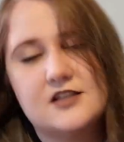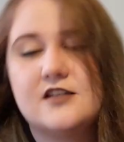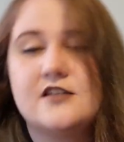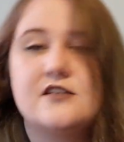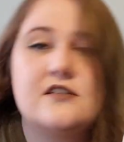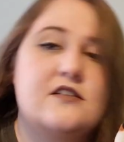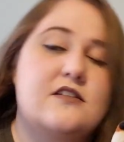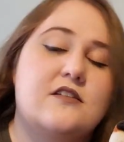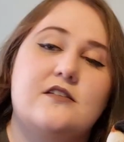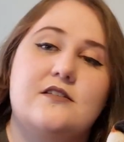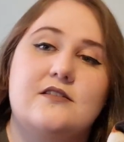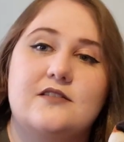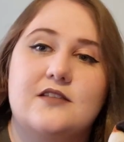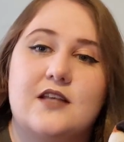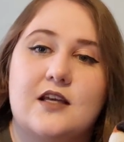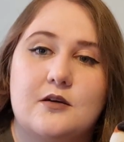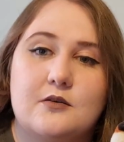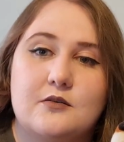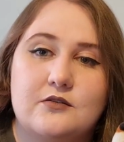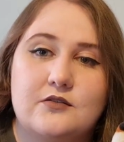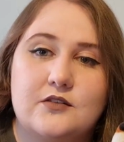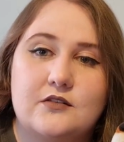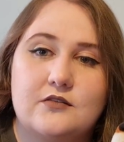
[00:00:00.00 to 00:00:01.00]
He's just sat
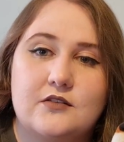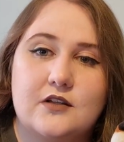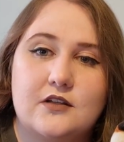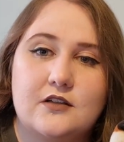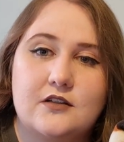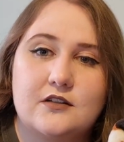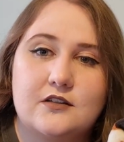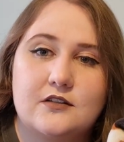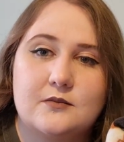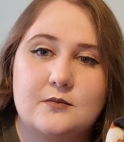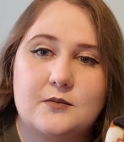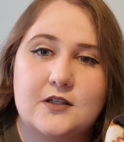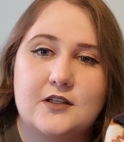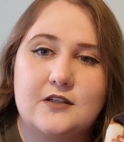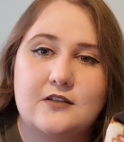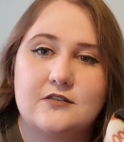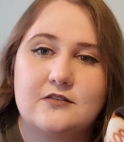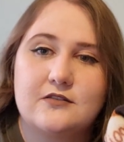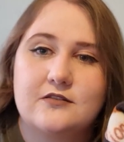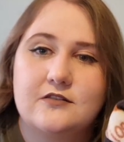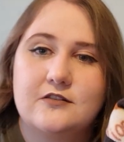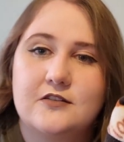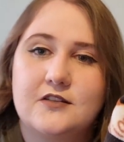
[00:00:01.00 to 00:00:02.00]
with it there in his
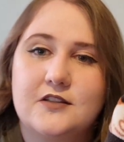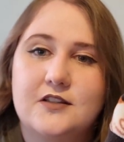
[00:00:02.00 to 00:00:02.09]
mouth.